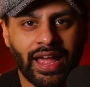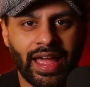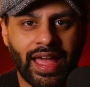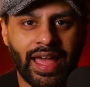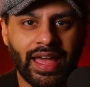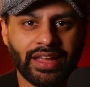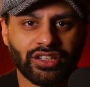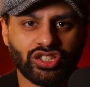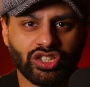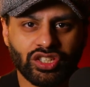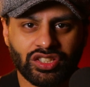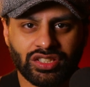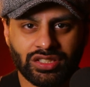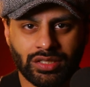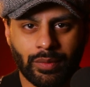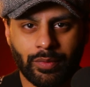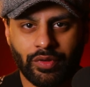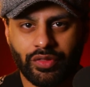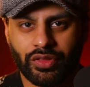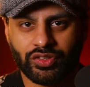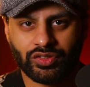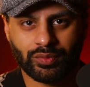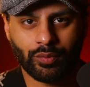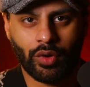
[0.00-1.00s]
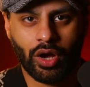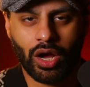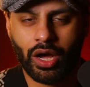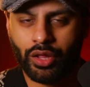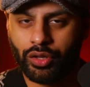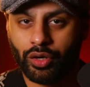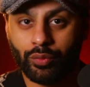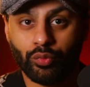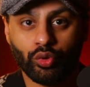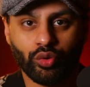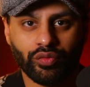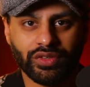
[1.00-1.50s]
and just some of the
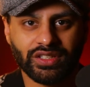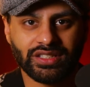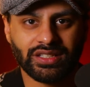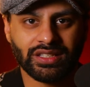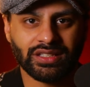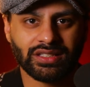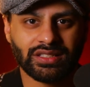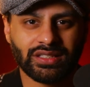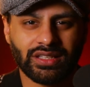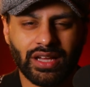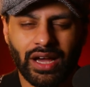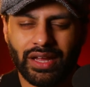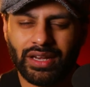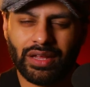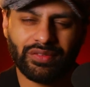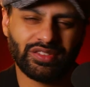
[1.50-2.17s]
other movies he's done.